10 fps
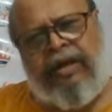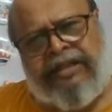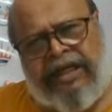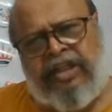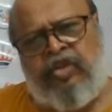
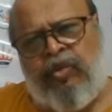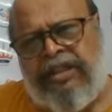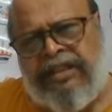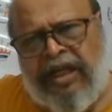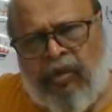That is
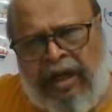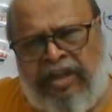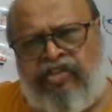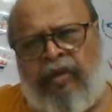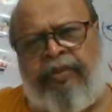why they are world
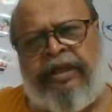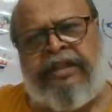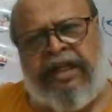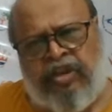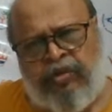
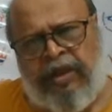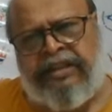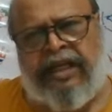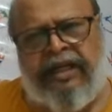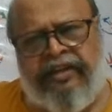champions. That is why
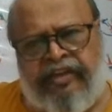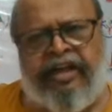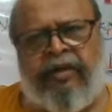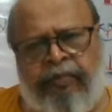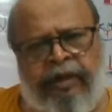they are
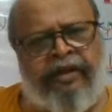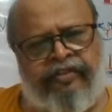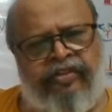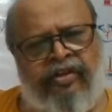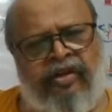legendary
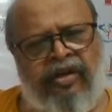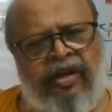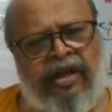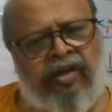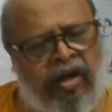players.
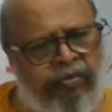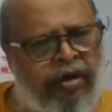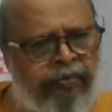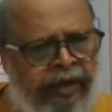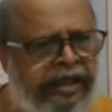A
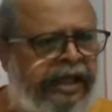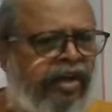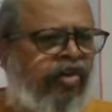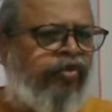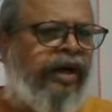normal player
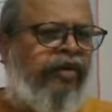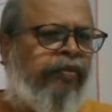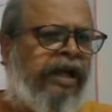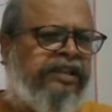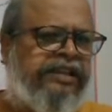cannot find
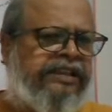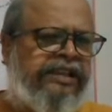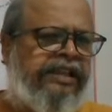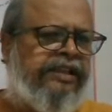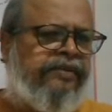plans
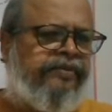easily.